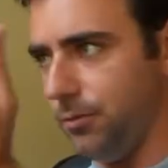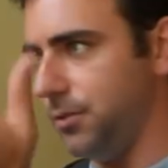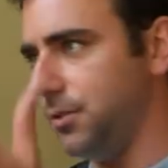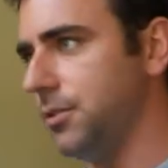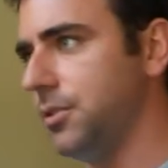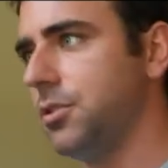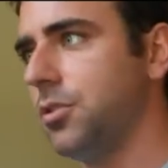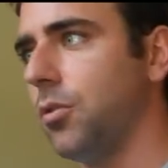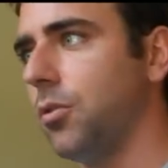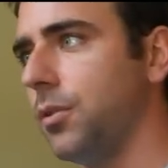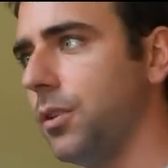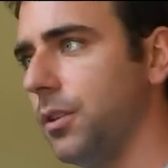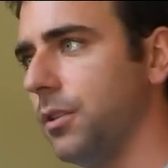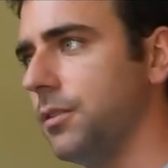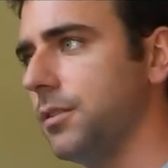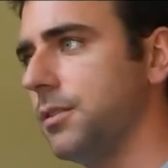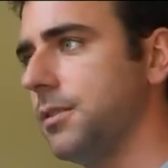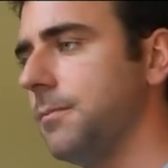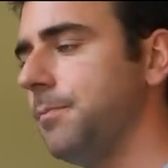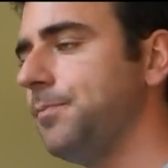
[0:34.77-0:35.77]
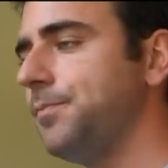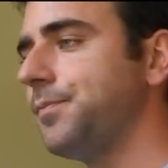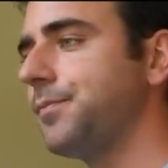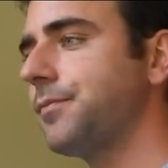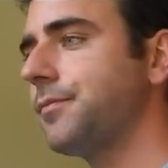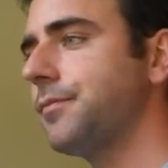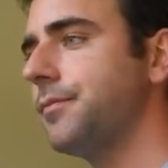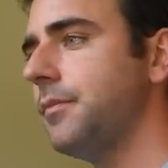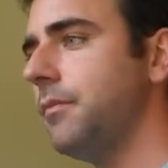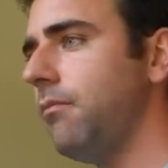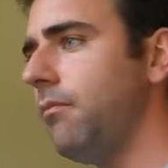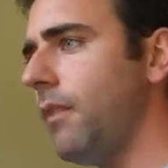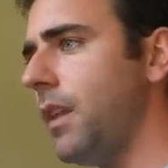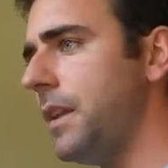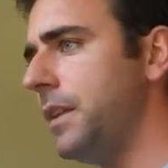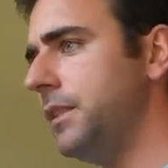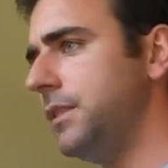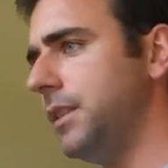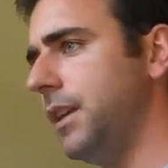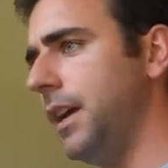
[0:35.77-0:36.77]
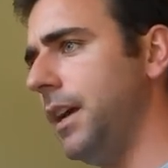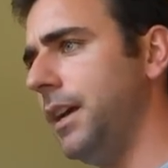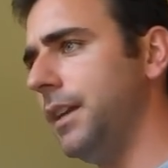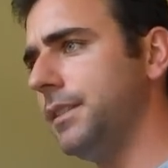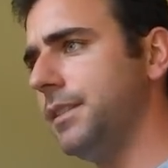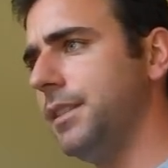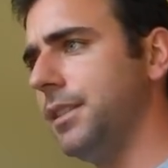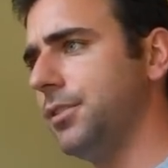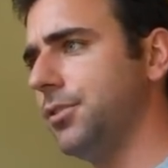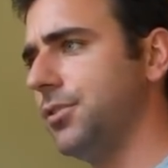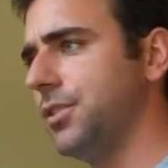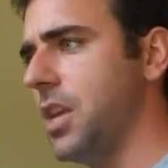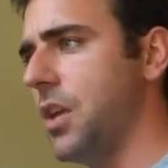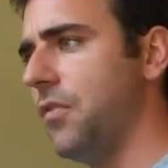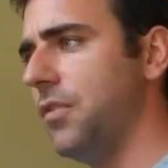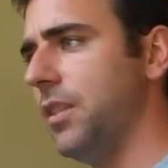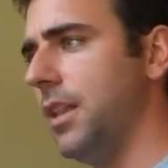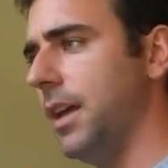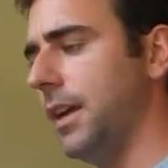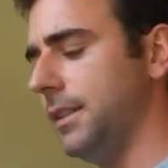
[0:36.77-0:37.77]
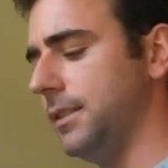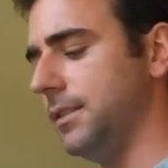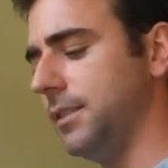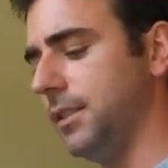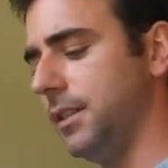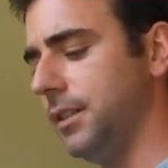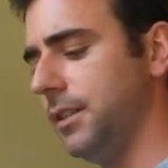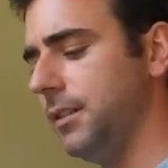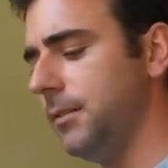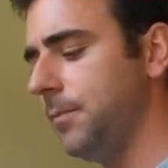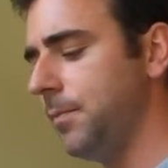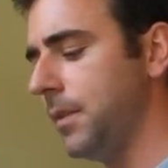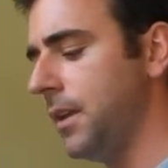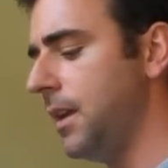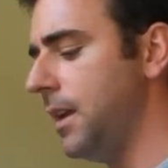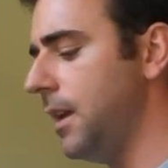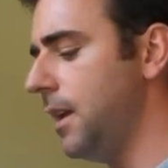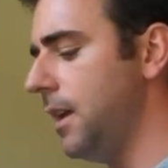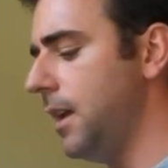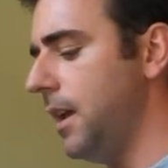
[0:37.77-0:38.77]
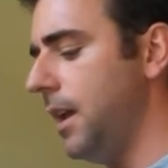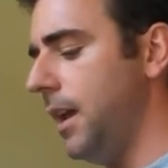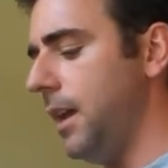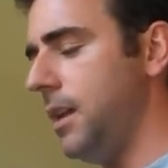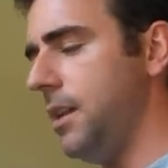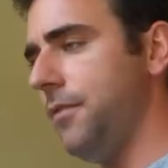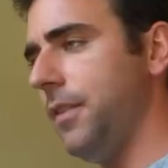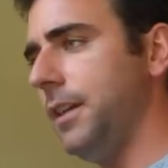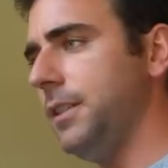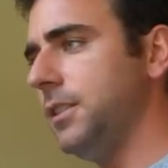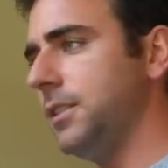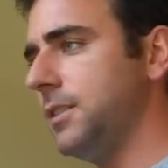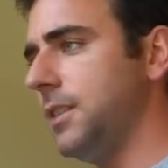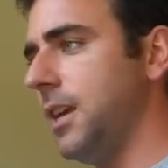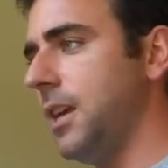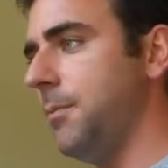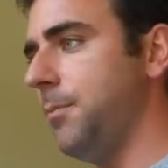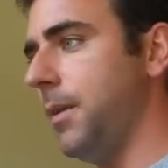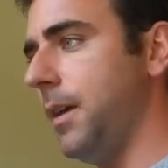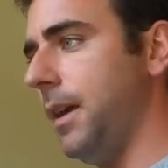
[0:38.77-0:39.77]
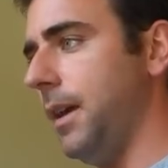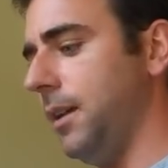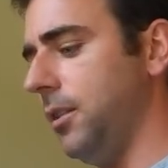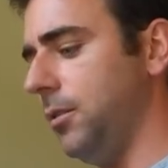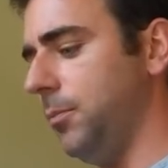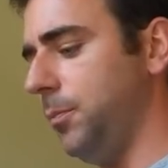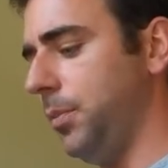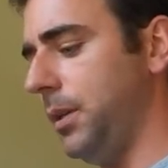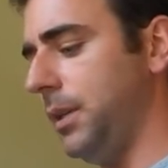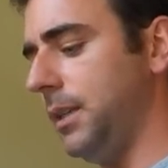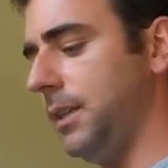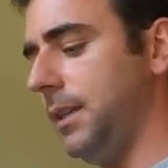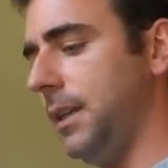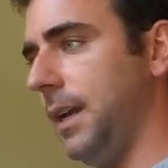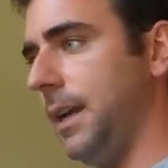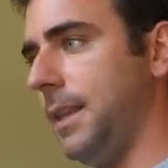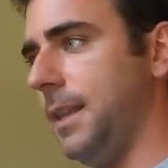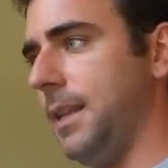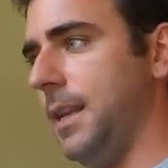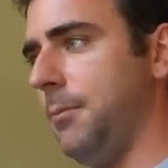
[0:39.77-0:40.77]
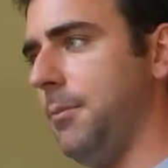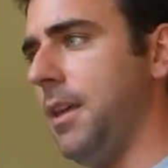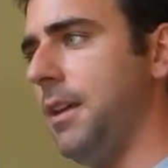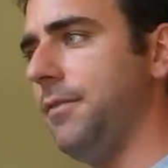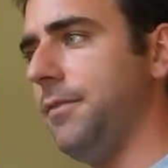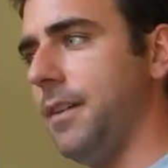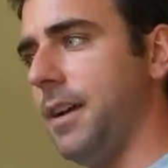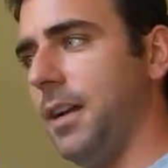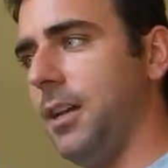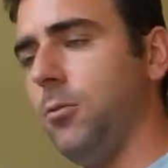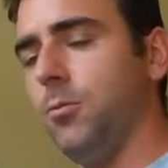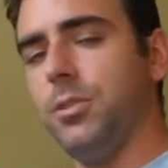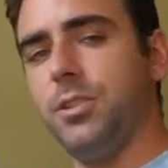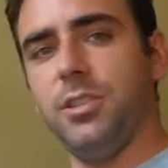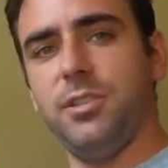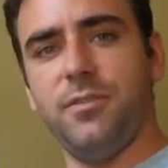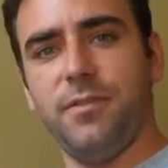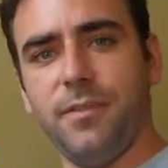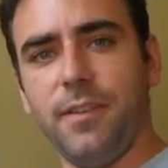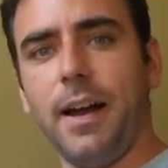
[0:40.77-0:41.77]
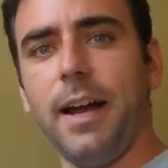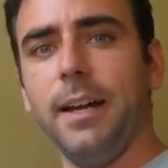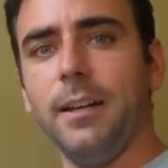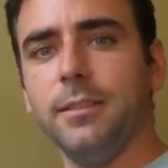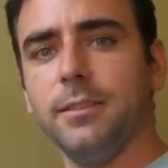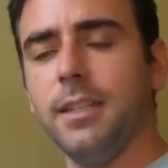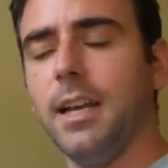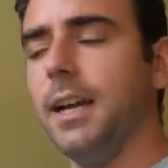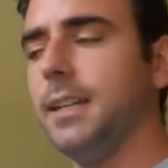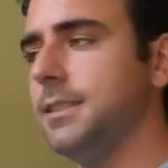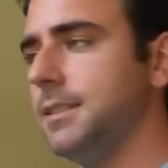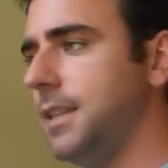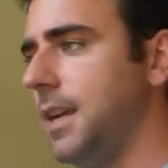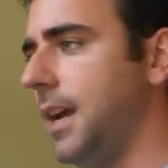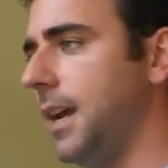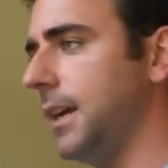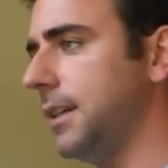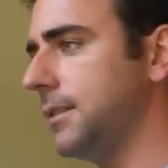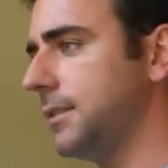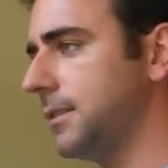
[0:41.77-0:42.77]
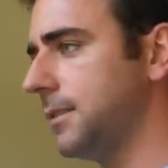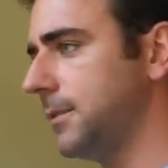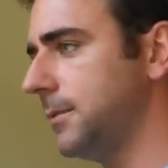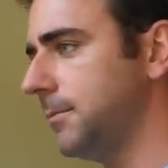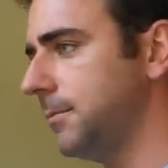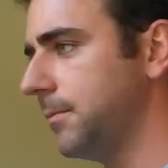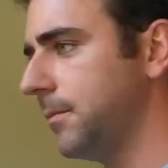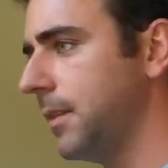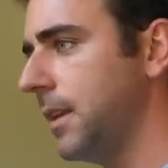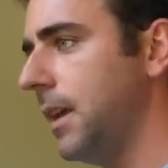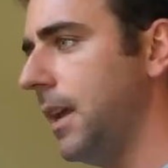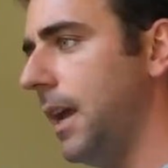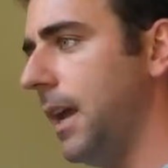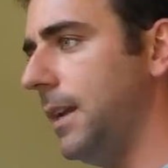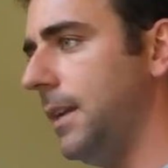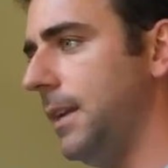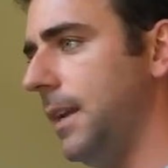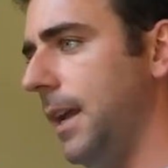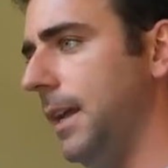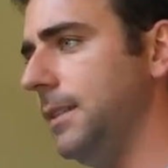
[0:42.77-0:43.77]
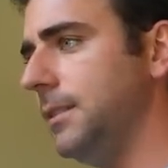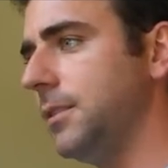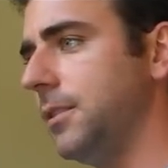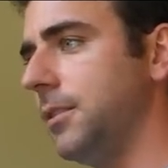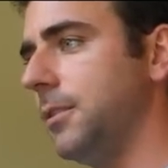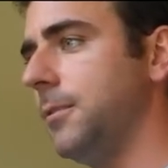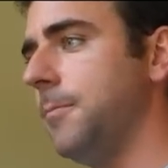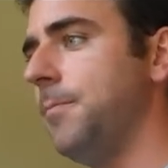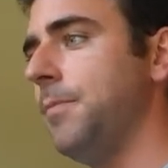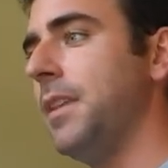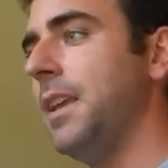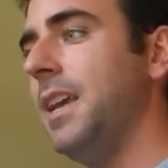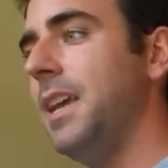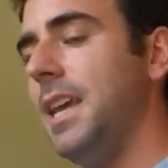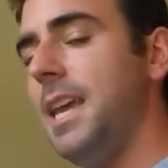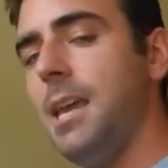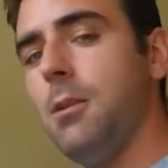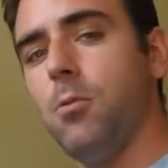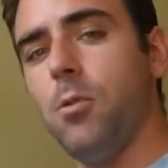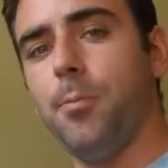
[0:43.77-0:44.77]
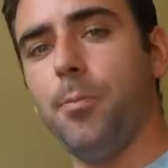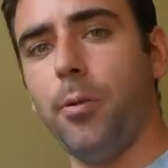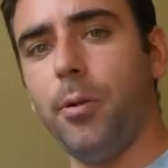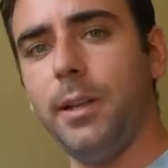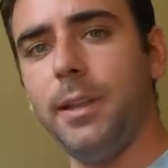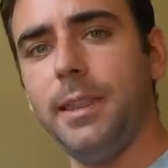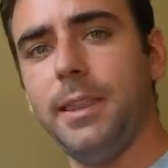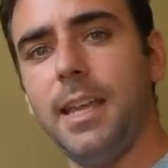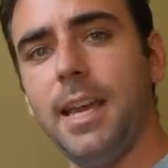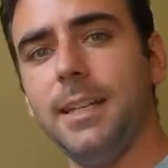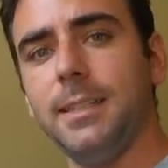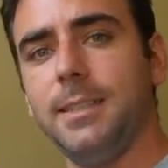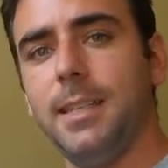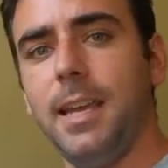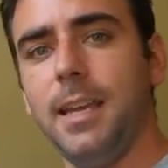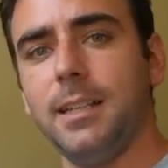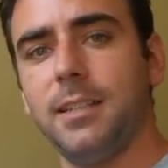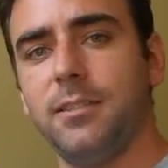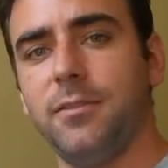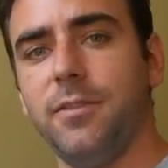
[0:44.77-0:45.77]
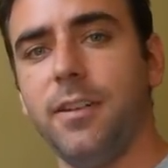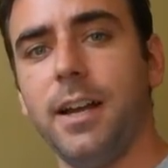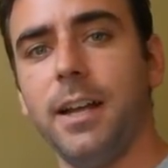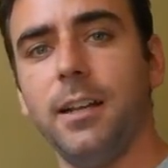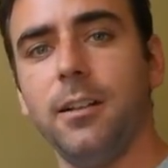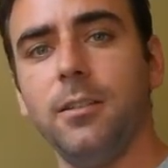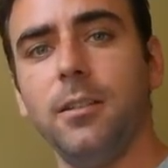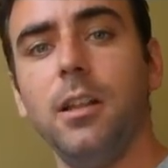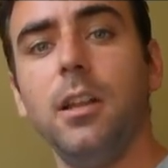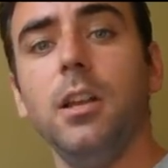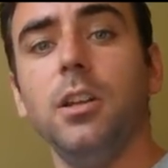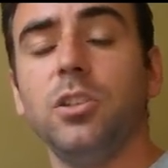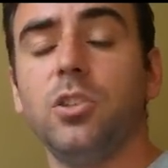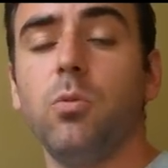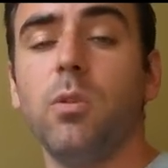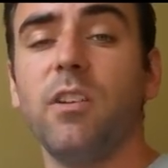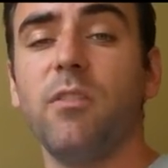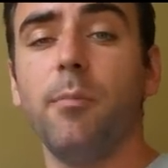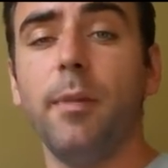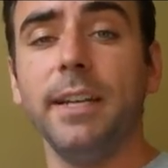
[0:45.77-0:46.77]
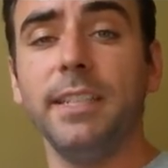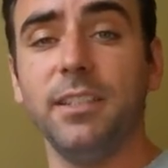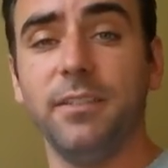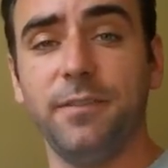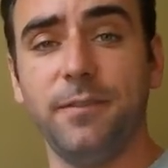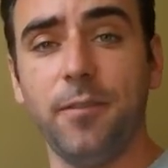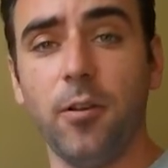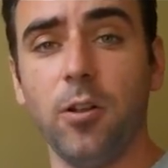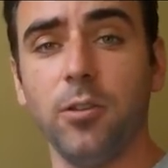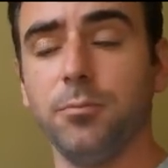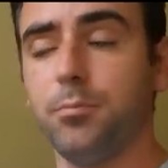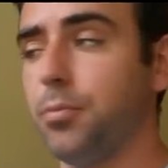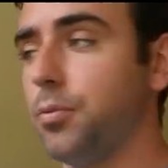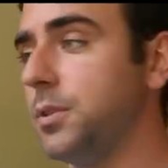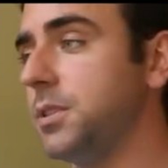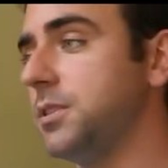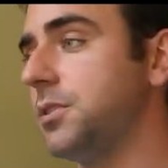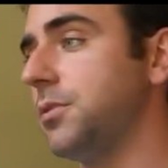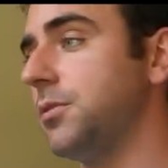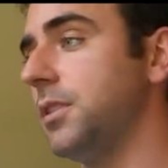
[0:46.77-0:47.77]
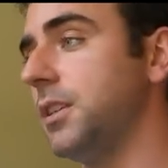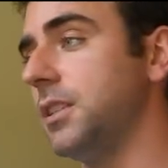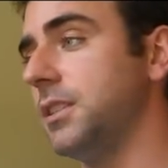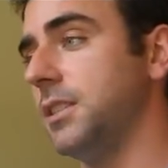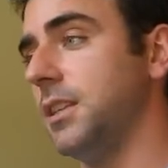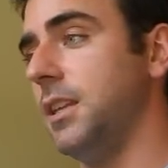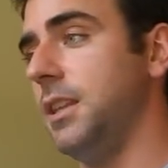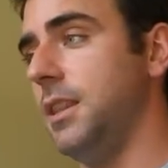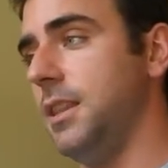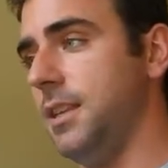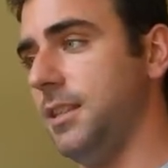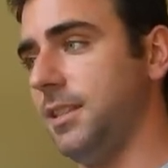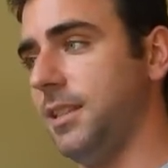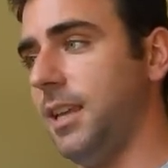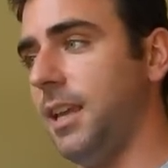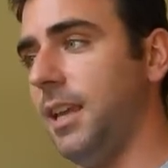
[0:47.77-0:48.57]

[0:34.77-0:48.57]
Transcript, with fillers: use in tutorials. It's uh, six or seven lines here. And if I just type LP and the name of that file, which is file.txt, and hit enter, it will print that text file to whatever my default printer is. In this